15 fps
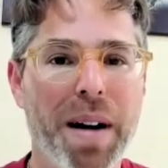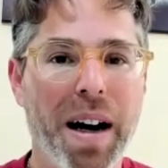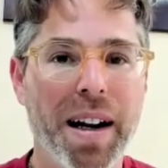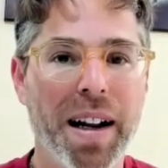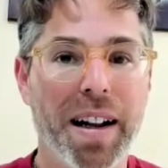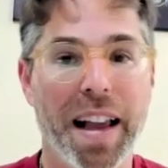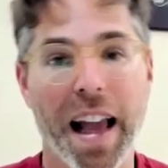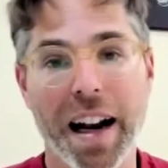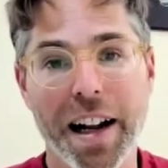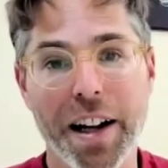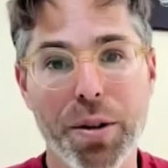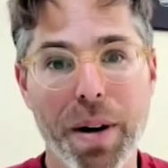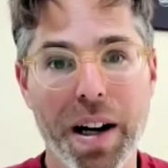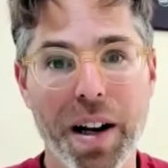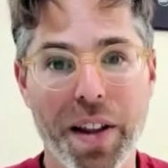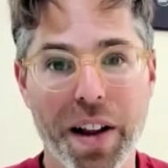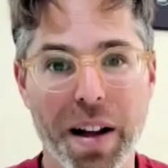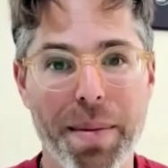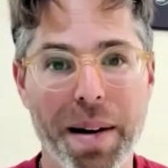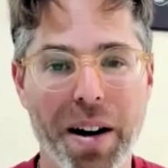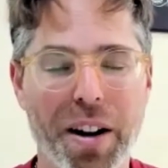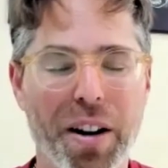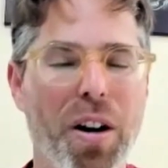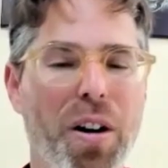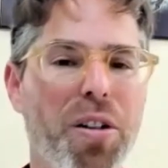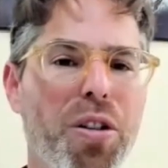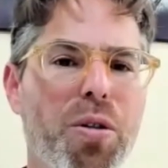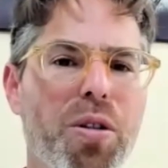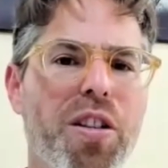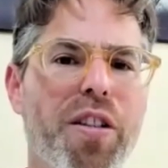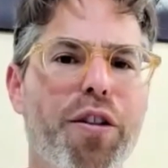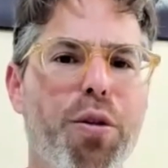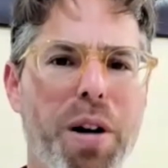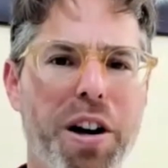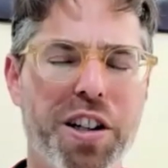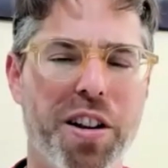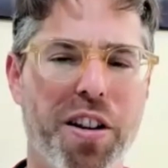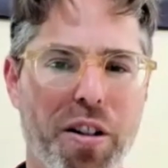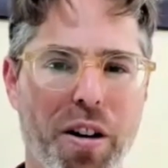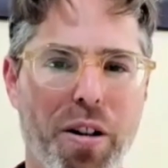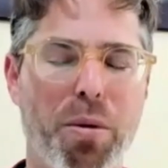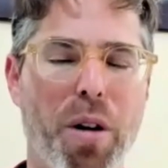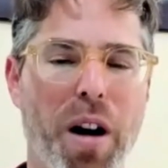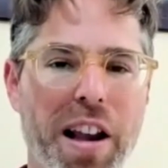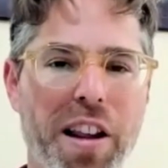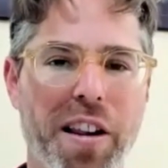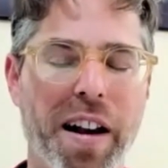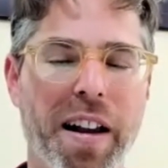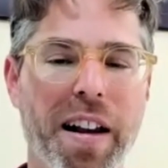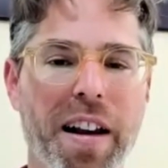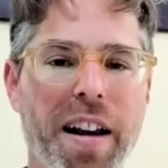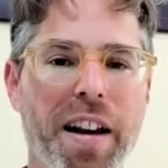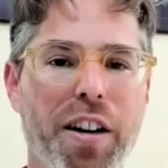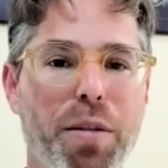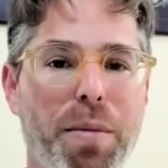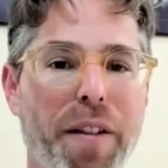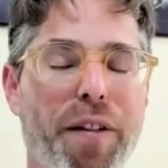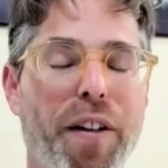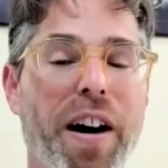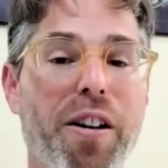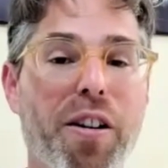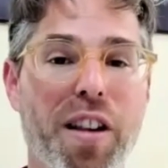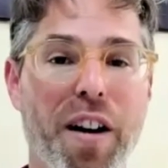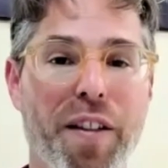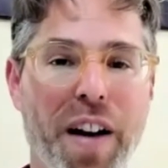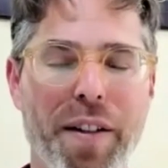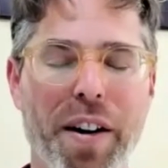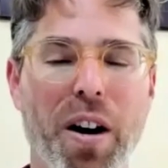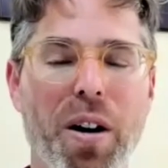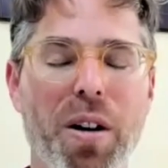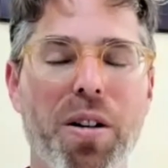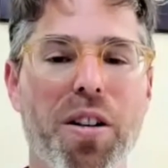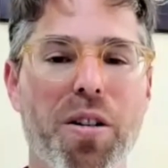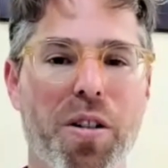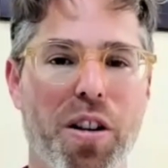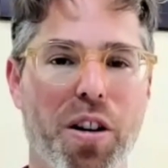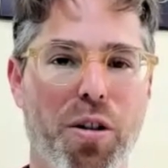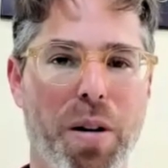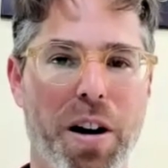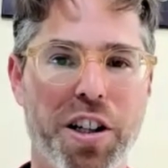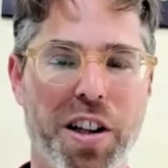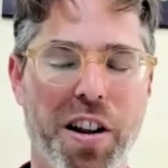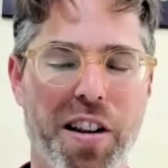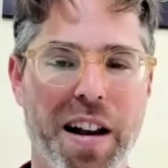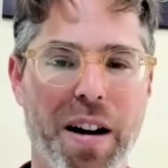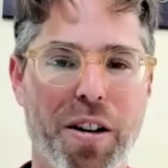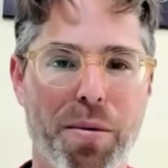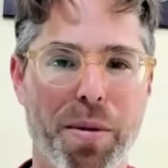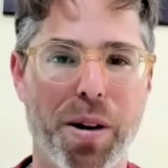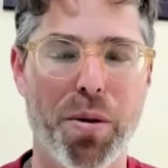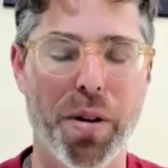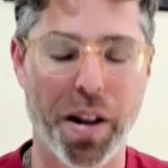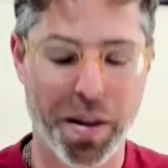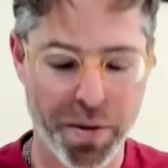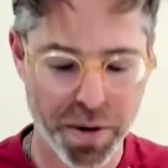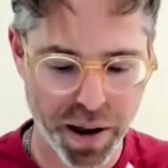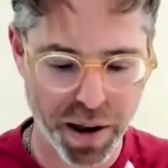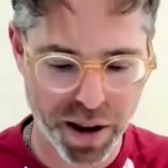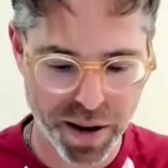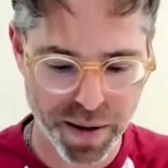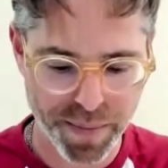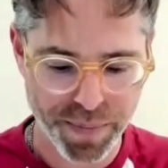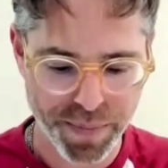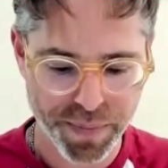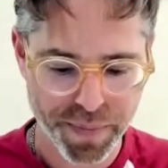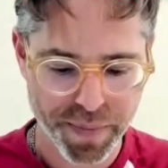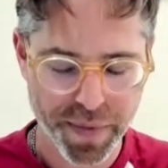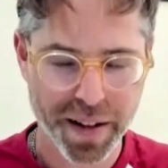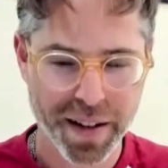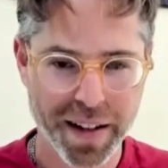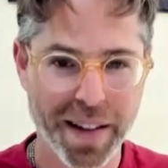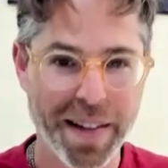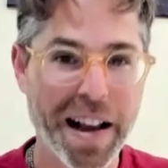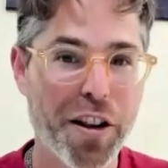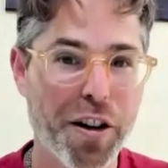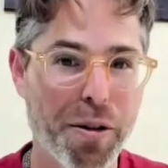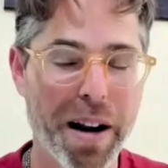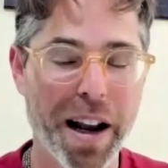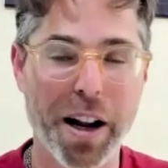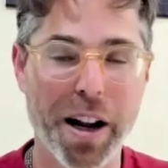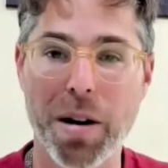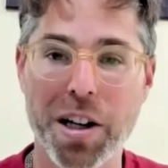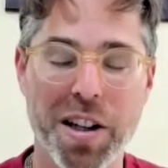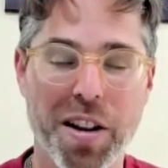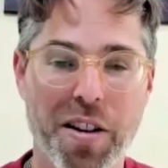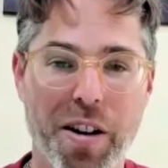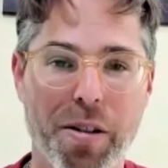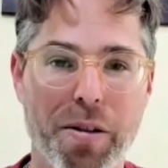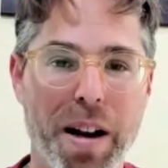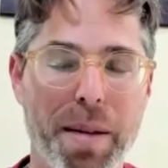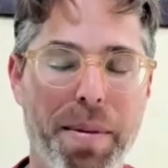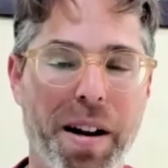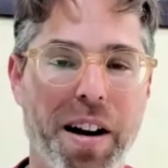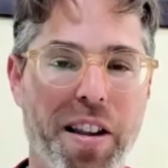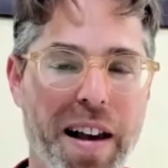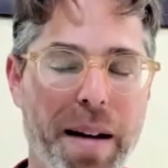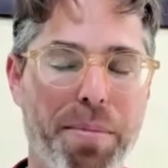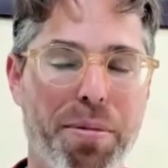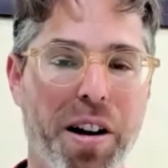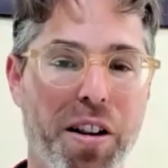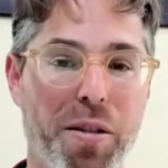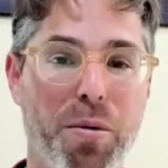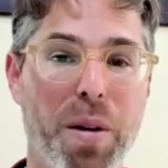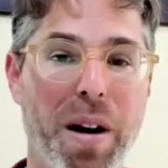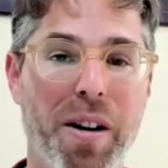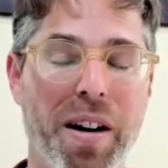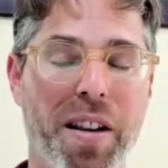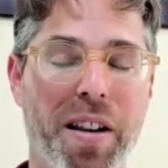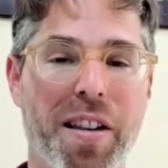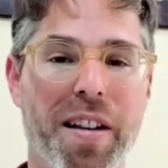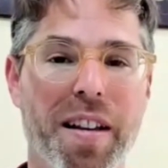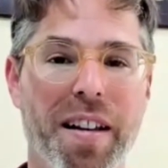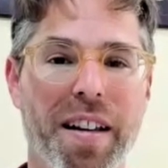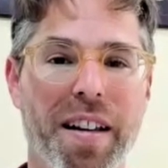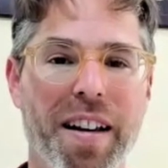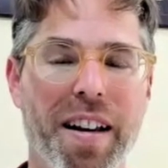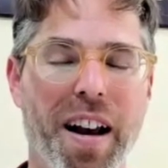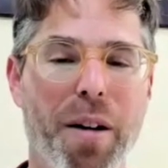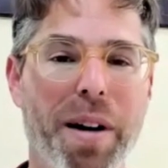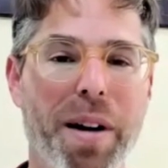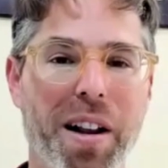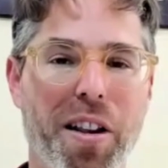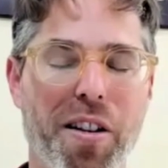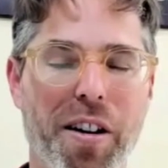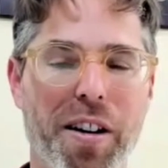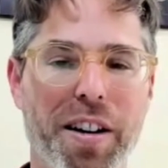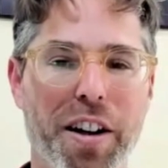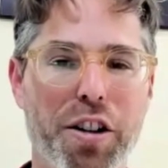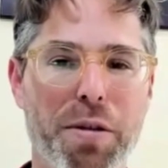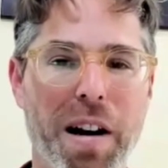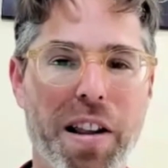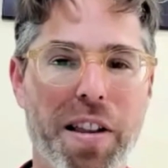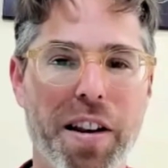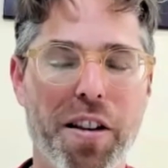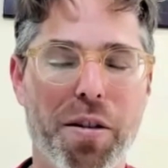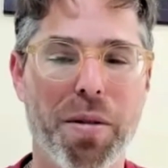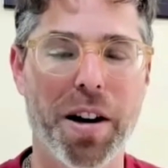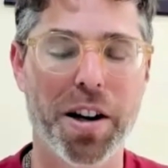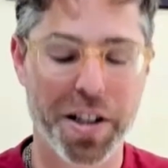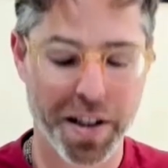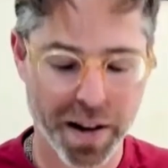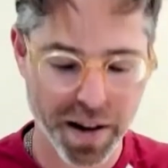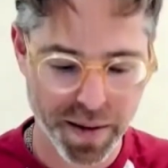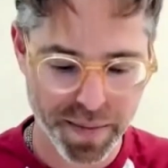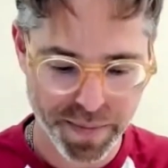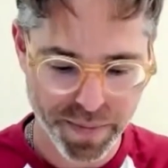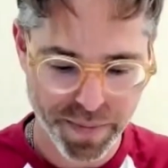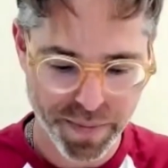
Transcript: about it? Can I do anything about it? All sorts of questions are arising. You may find yourself having all sorts of questions now as we're going through this. And that's great. Questions are great because that brings awareness and we can start to address these questions.